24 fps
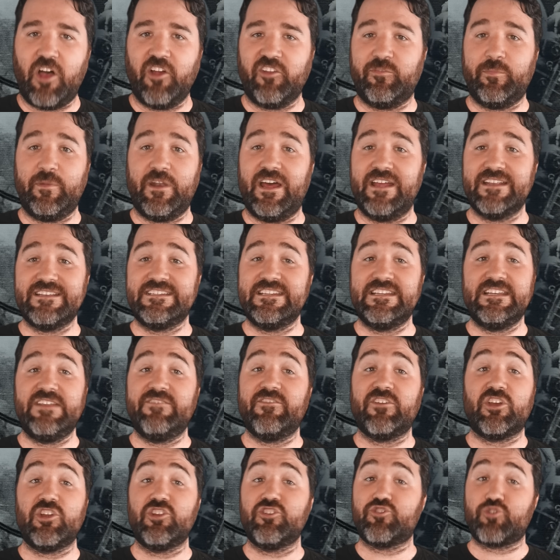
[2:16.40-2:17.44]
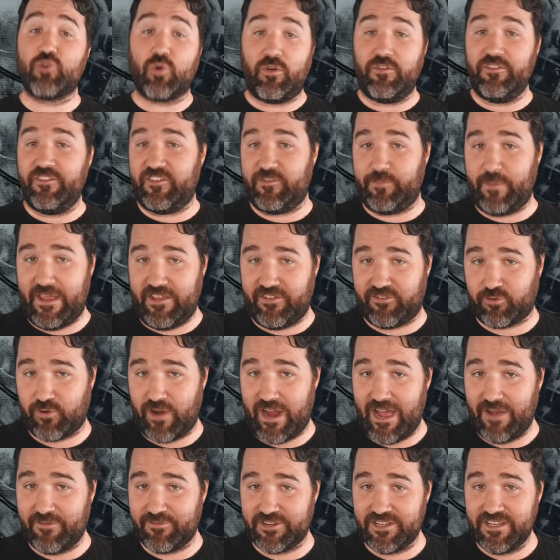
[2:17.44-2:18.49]
cosmonaut didn't even control the
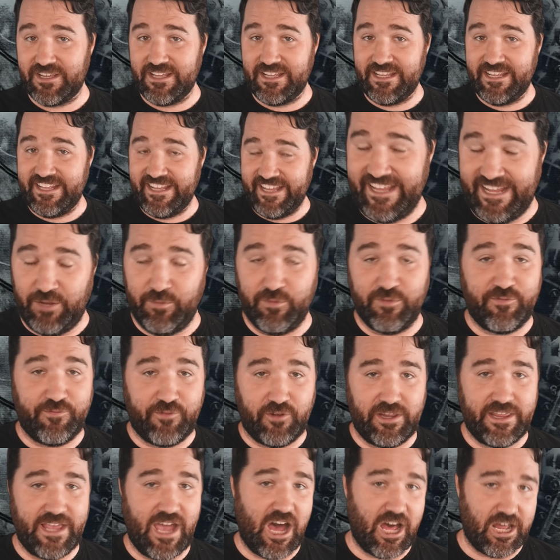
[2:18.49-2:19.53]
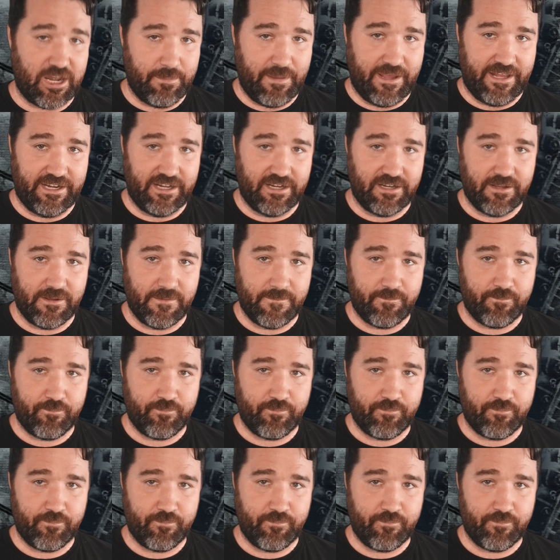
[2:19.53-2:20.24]
spacecraft. It was fully automated.